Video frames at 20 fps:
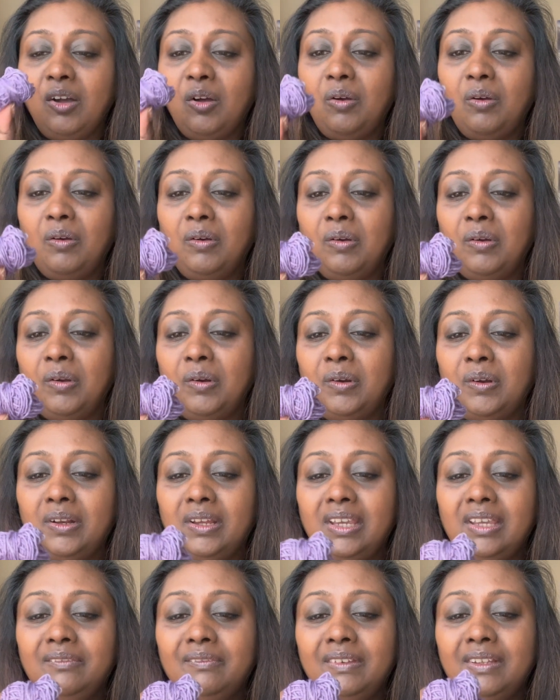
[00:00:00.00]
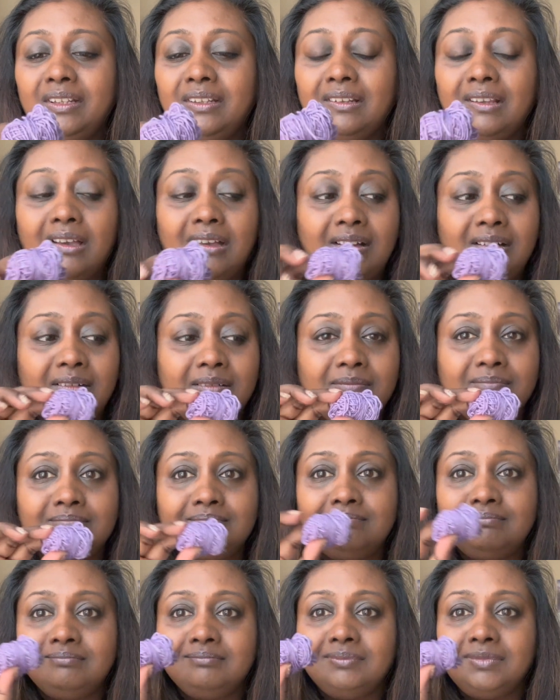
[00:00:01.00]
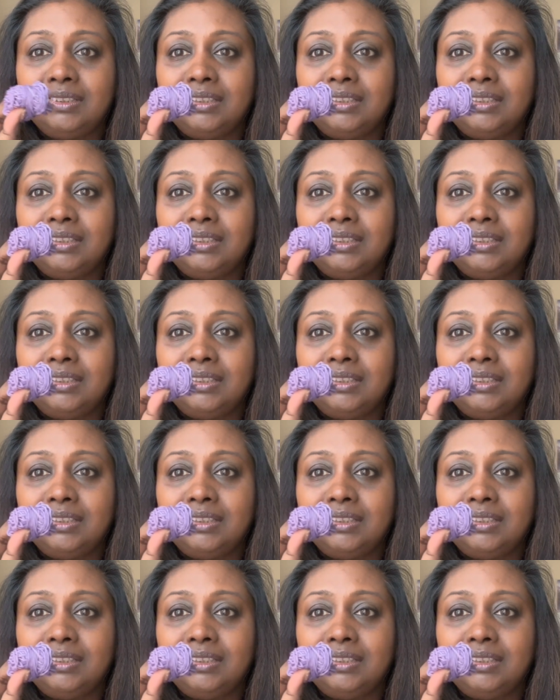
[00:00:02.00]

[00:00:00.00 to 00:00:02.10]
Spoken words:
or even